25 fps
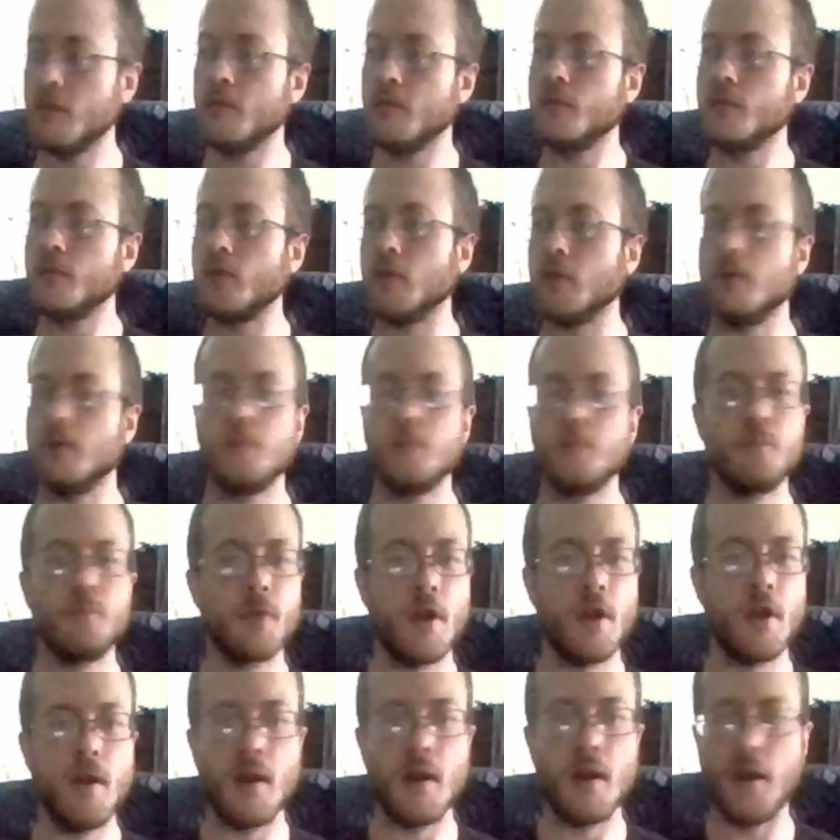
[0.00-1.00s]
So
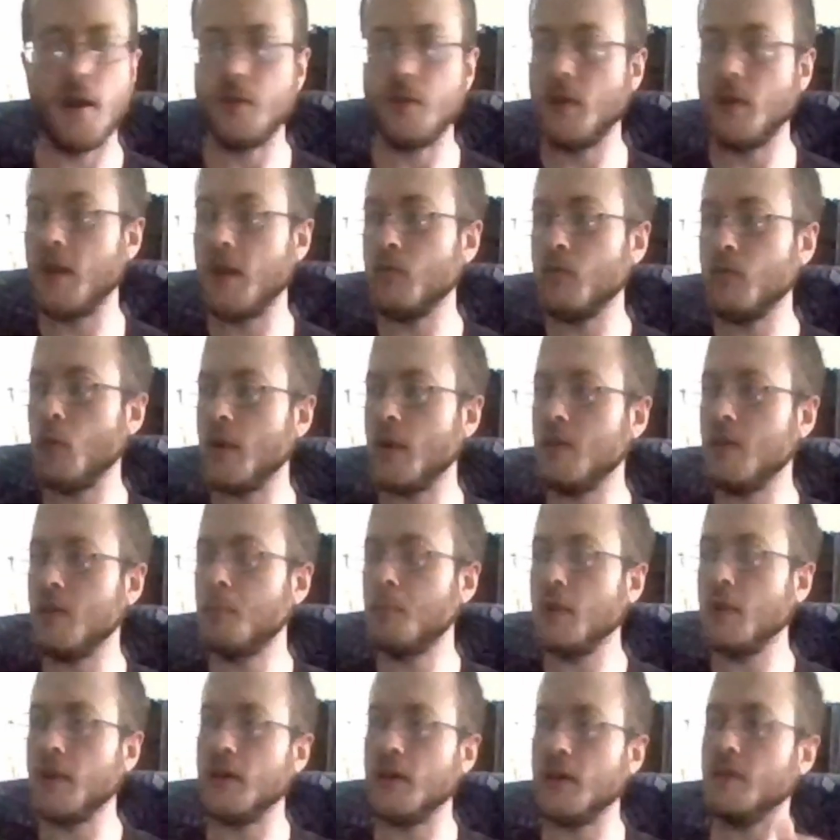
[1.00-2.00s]
I don't have a way to
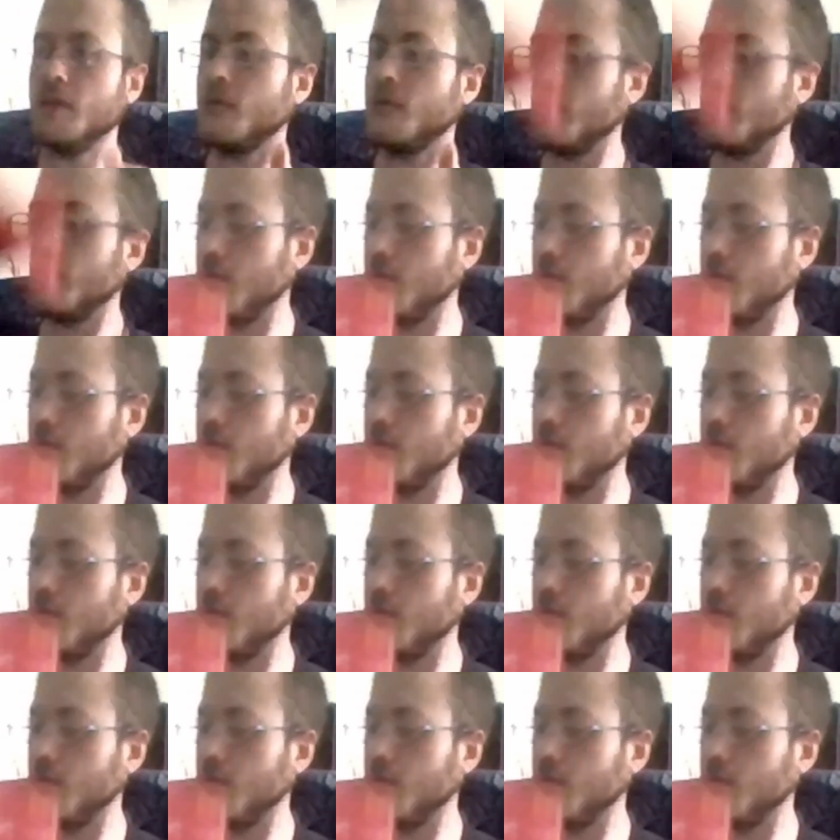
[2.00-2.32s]
play it.